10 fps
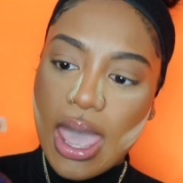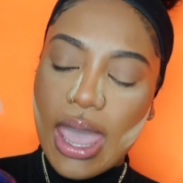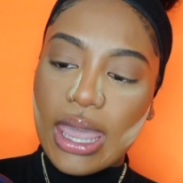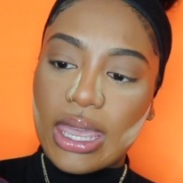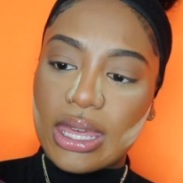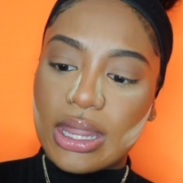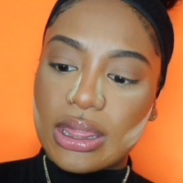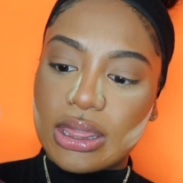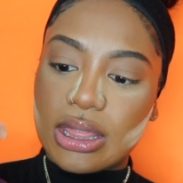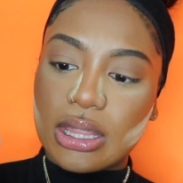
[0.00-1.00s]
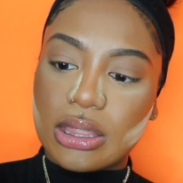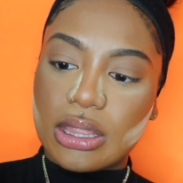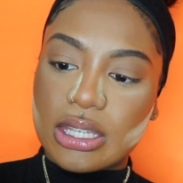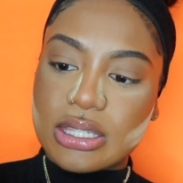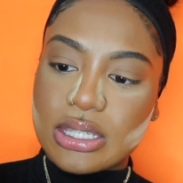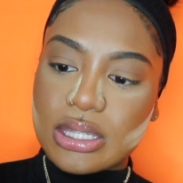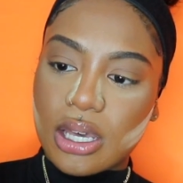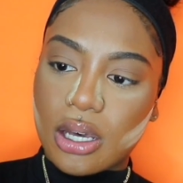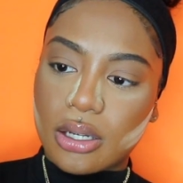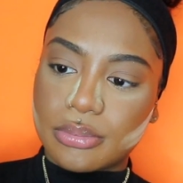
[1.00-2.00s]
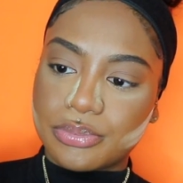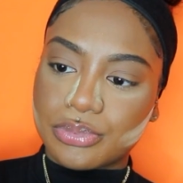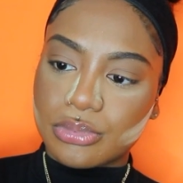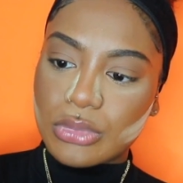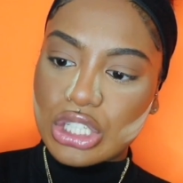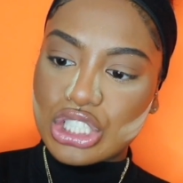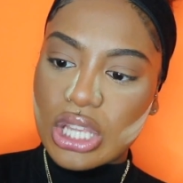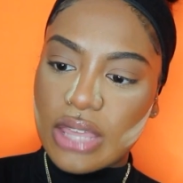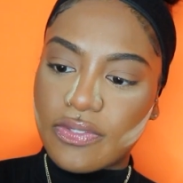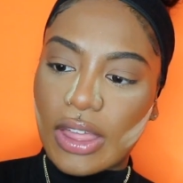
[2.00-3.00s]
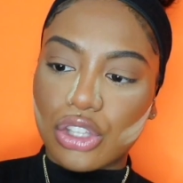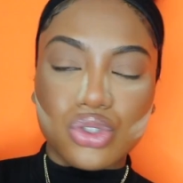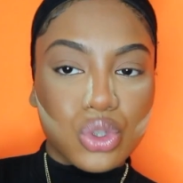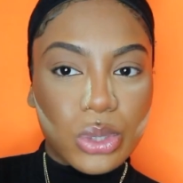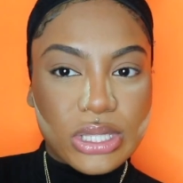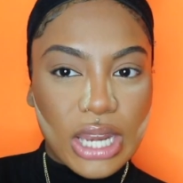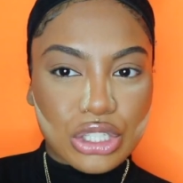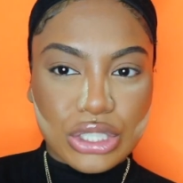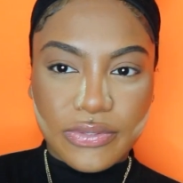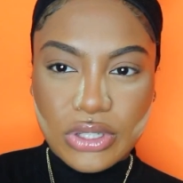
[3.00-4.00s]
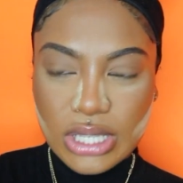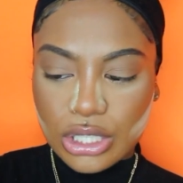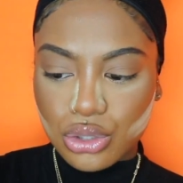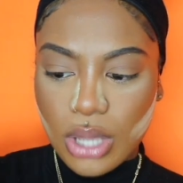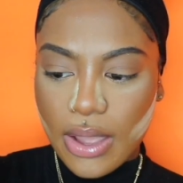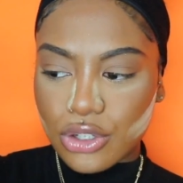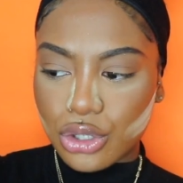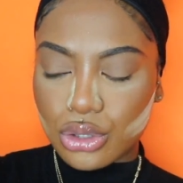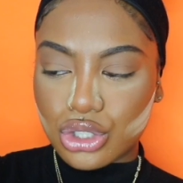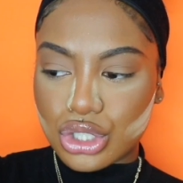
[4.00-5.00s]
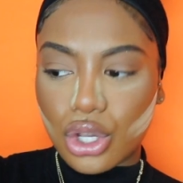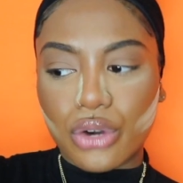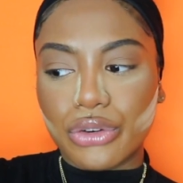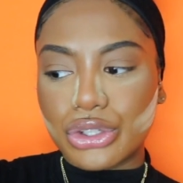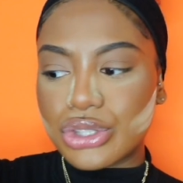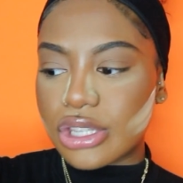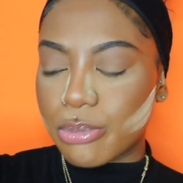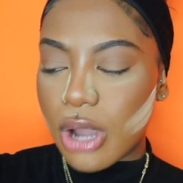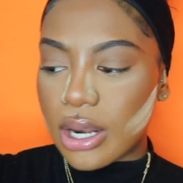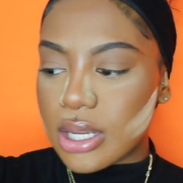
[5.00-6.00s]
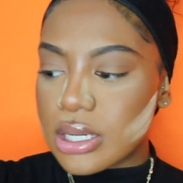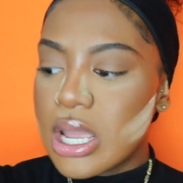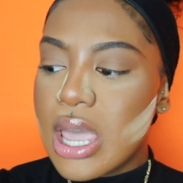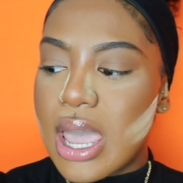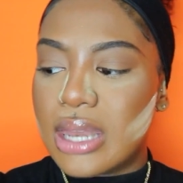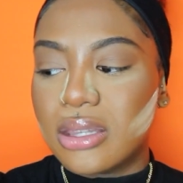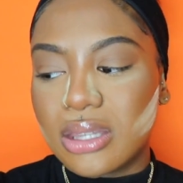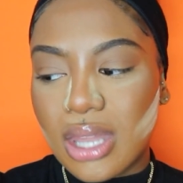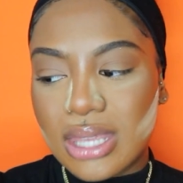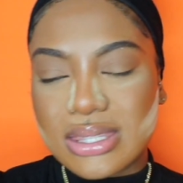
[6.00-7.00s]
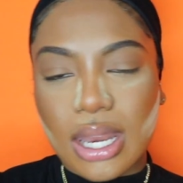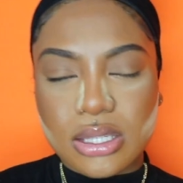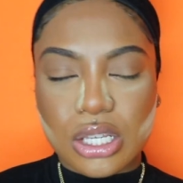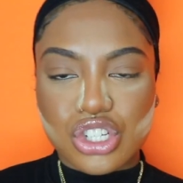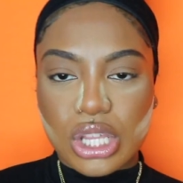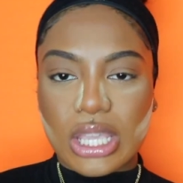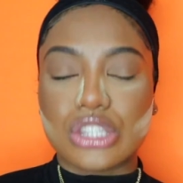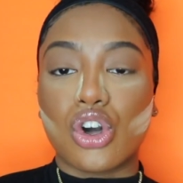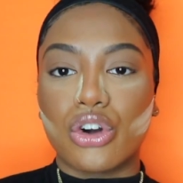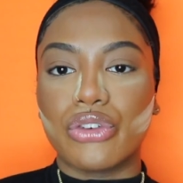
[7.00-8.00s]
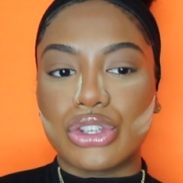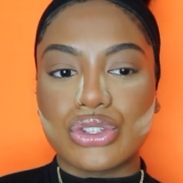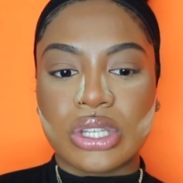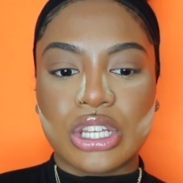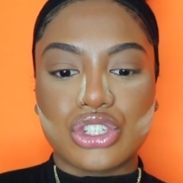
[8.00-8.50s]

And this is if like you squeeze it out, she feels like you're just overusing the product, and it's not a such thing as overusing it.